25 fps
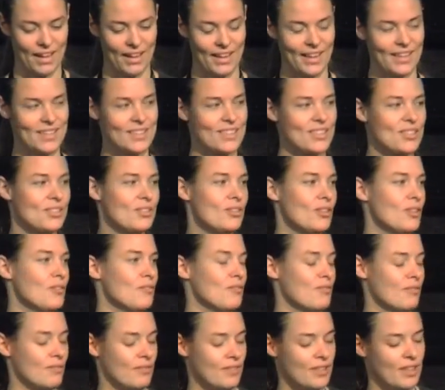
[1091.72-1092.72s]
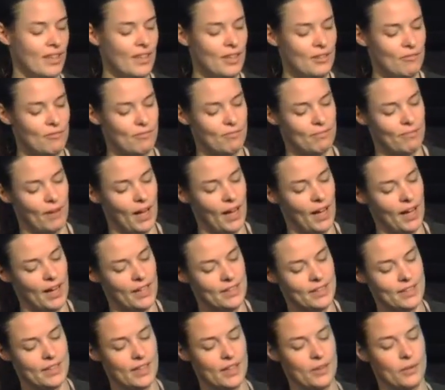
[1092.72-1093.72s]
It's sort of kind of
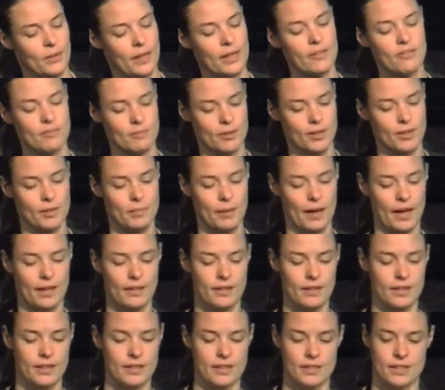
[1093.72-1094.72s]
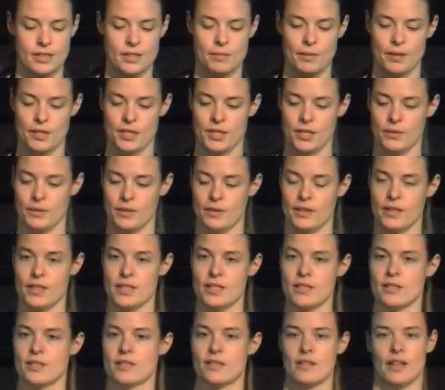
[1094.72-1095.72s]
hard to get away from all the bad things, especially when things
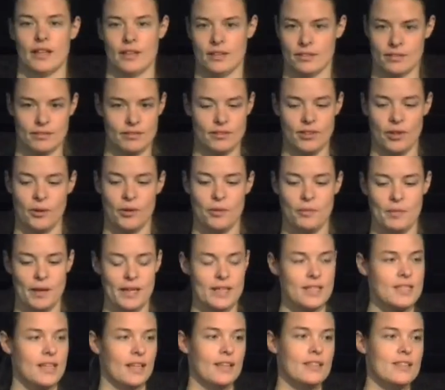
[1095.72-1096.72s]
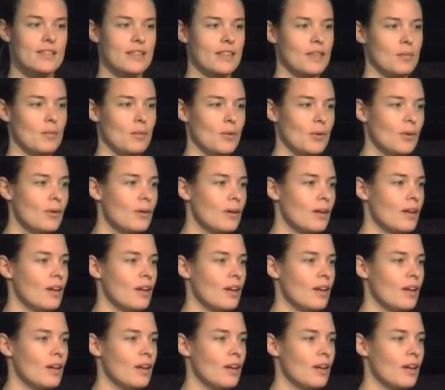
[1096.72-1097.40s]
just don't make sense anymore.